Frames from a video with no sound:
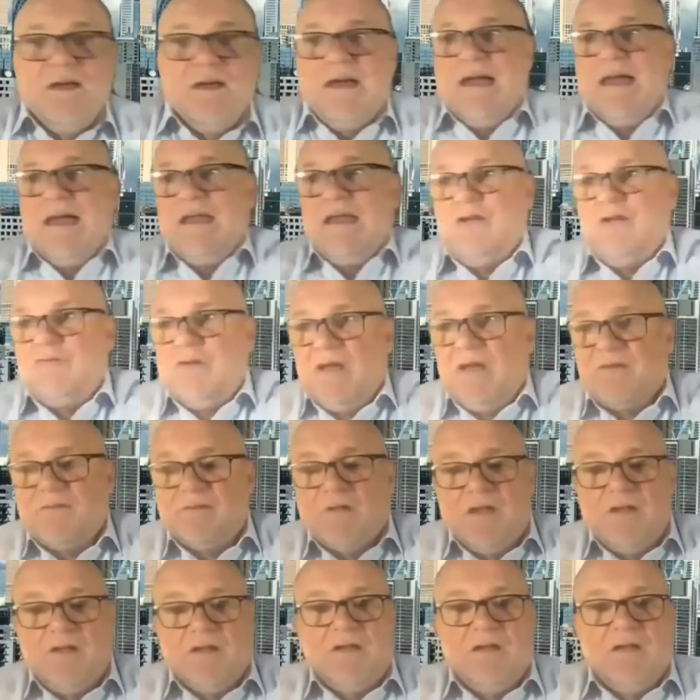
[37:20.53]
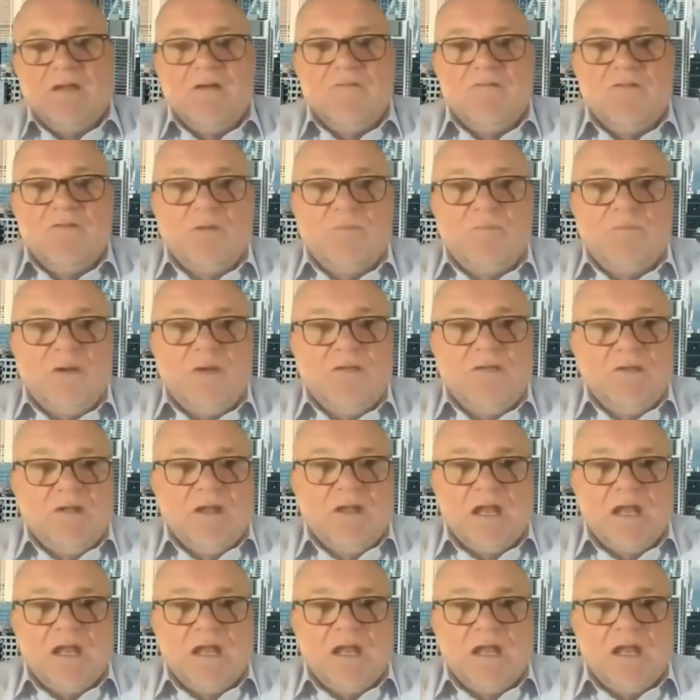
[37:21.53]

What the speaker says: Any translator can give an opinion.